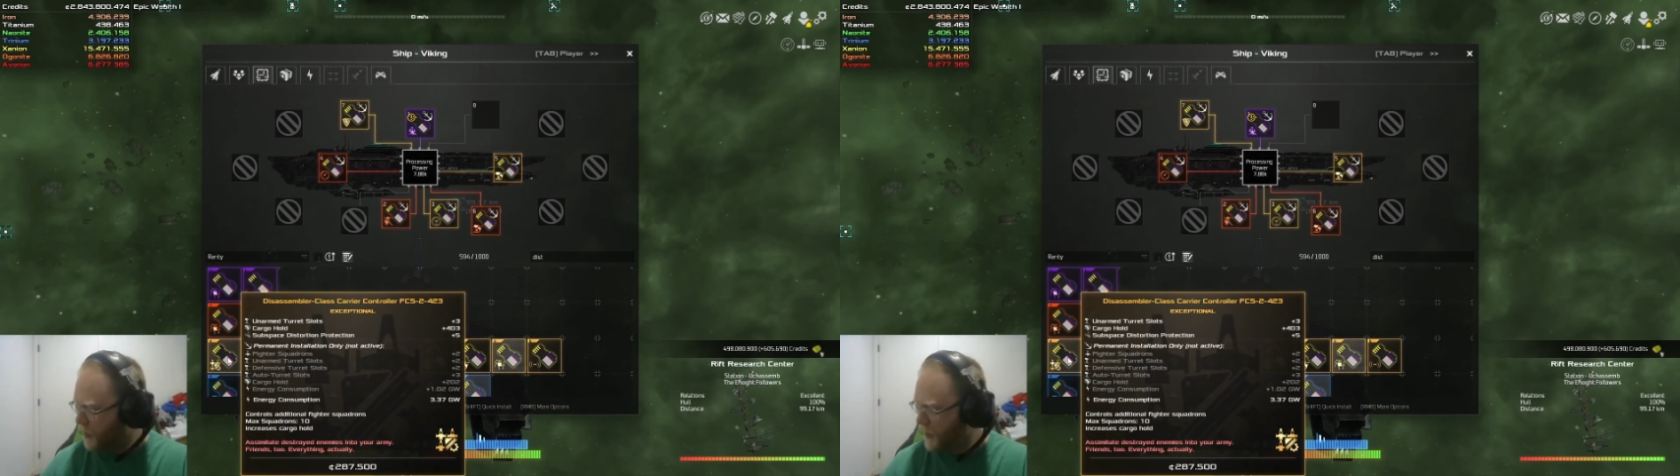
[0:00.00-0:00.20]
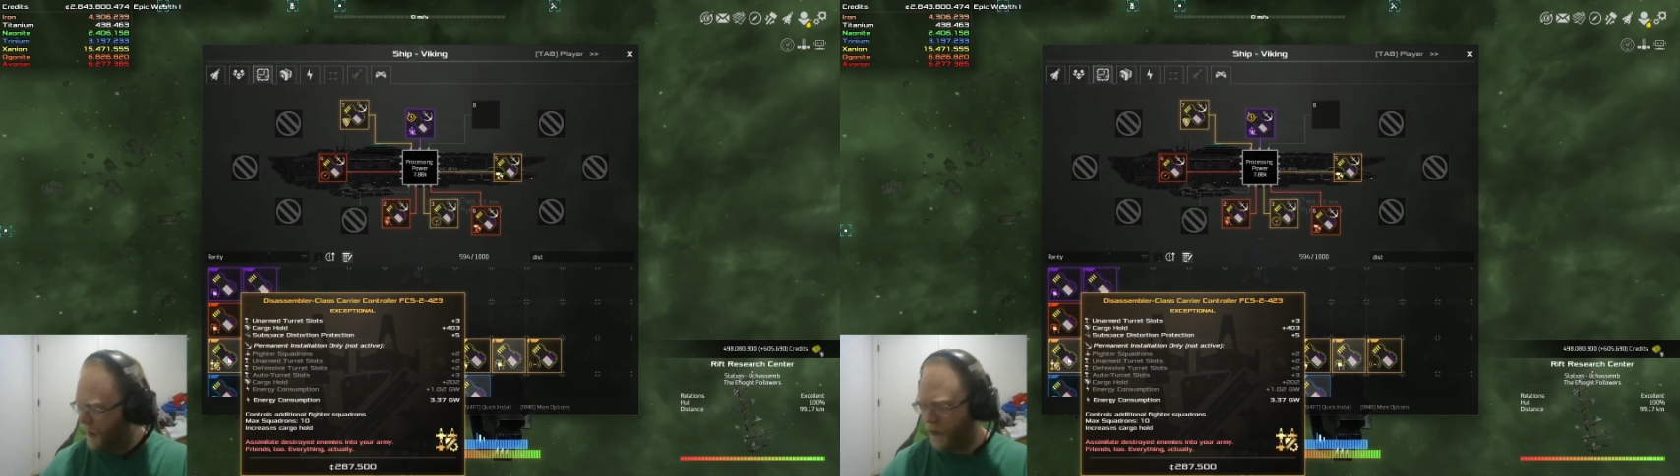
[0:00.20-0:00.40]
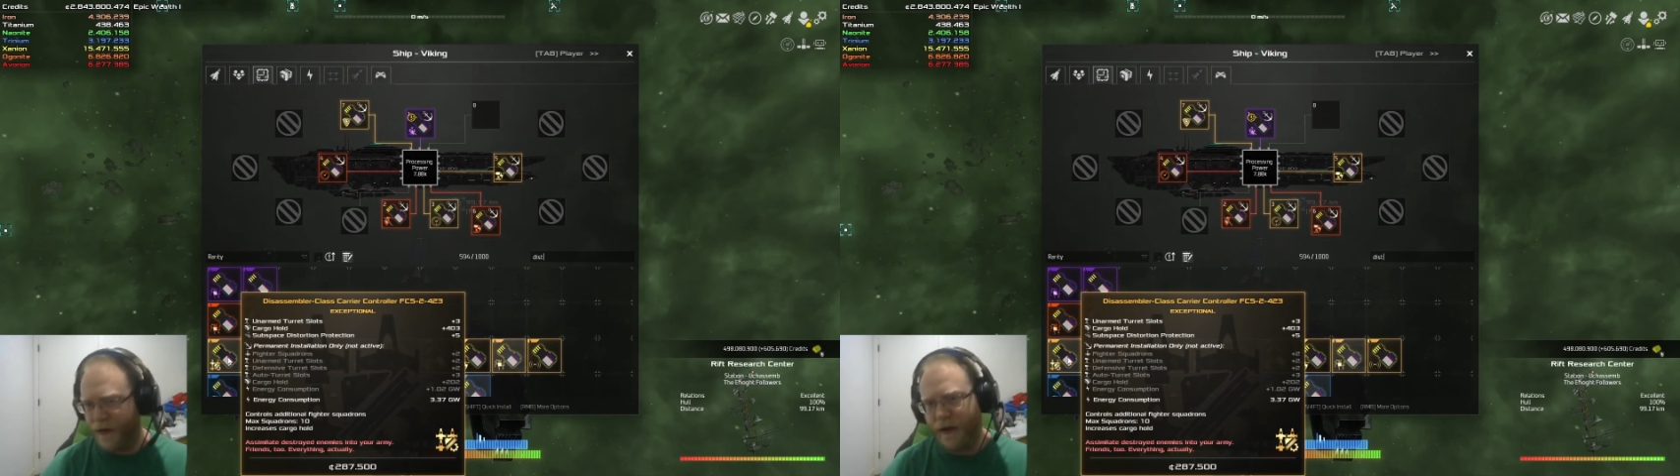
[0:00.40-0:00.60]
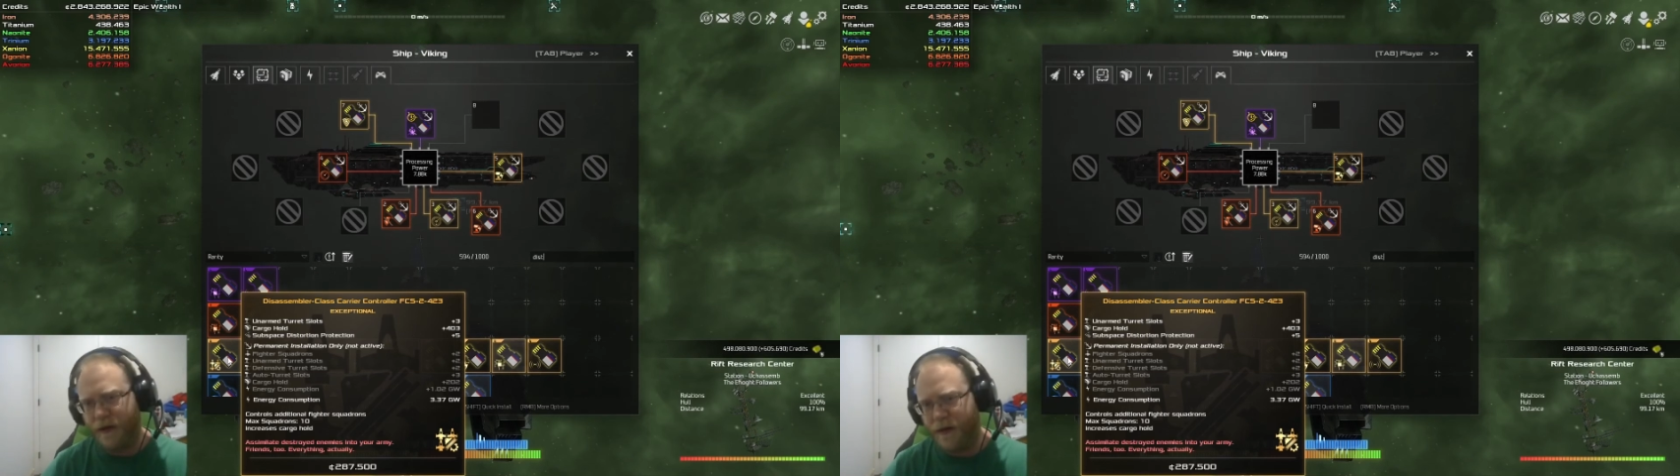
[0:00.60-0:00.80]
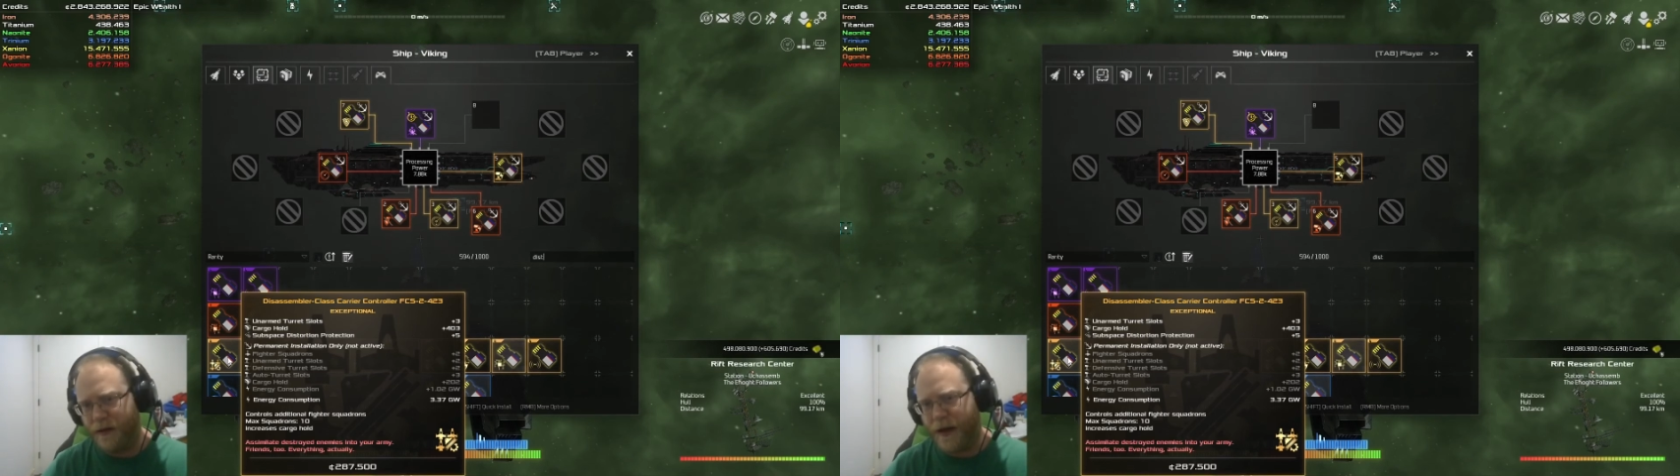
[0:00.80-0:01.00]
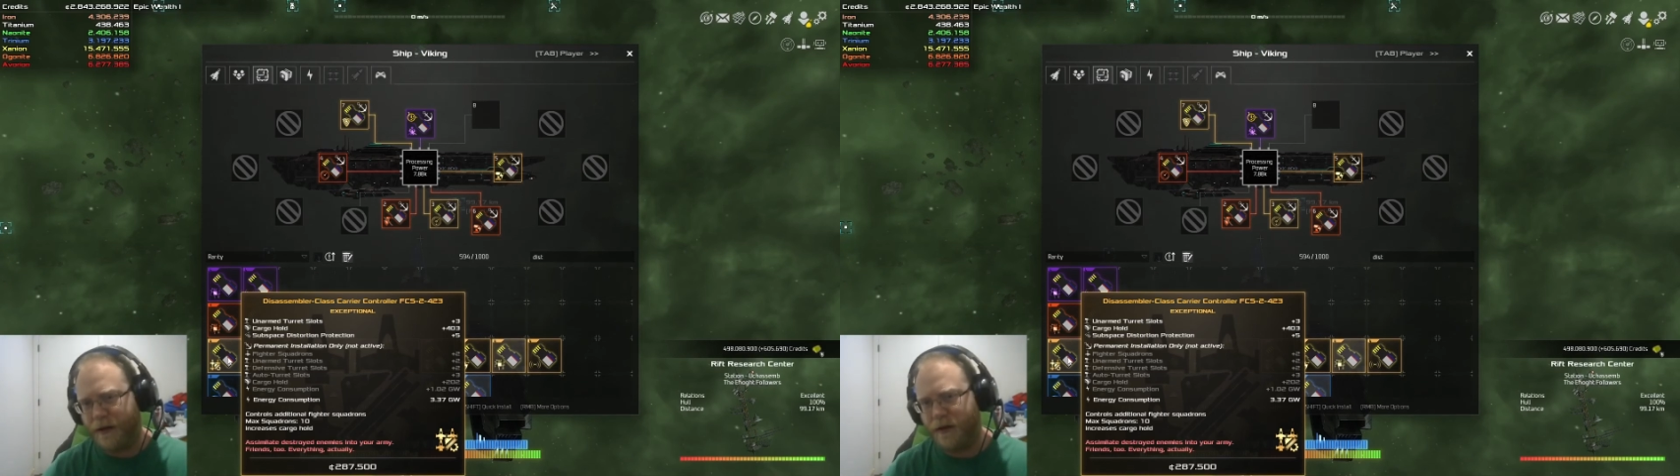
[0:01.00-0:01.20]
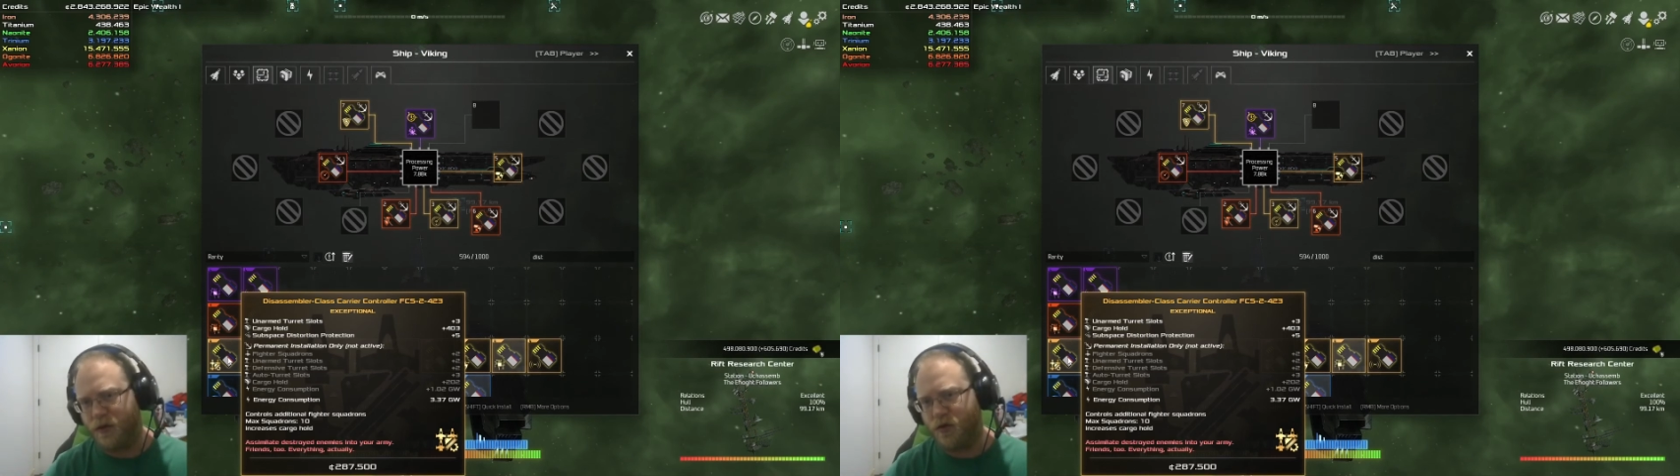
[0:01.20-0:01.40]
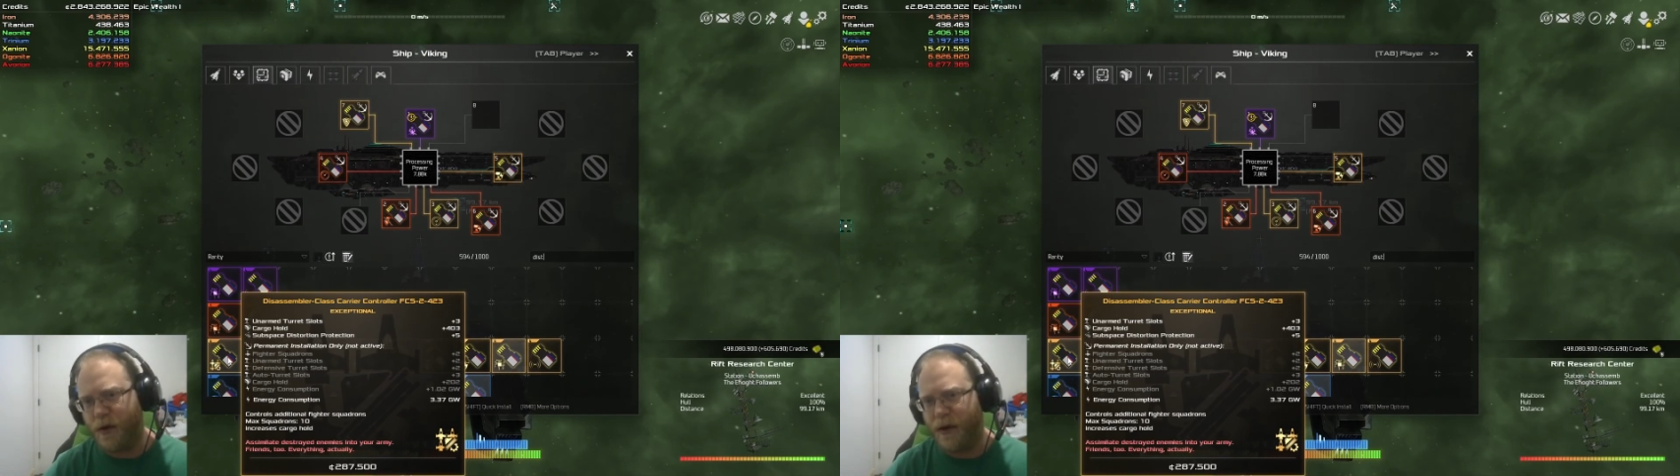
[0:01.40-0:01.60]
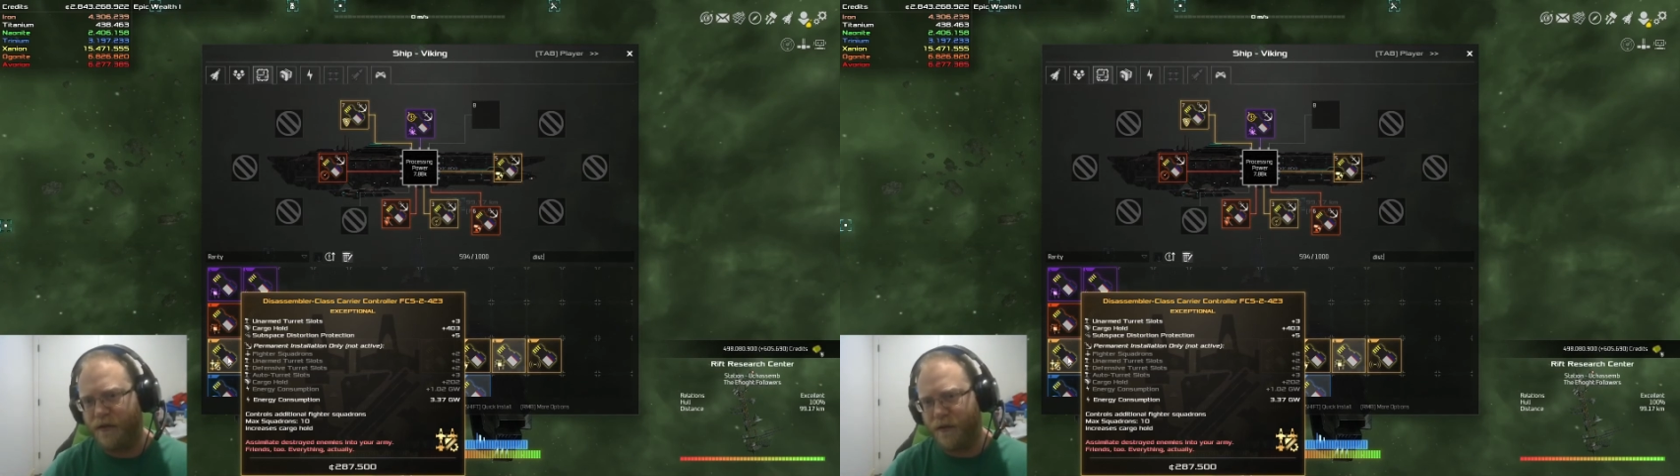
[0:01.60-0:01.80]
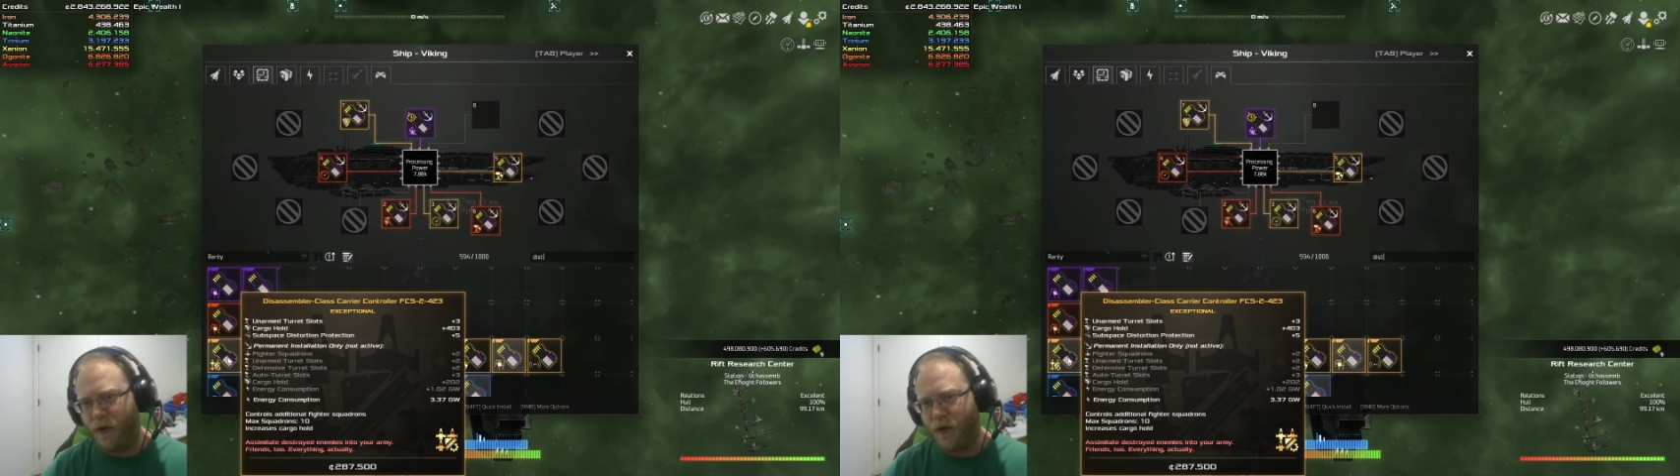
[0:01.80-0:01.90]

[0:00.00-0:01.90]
I think that's a strong enough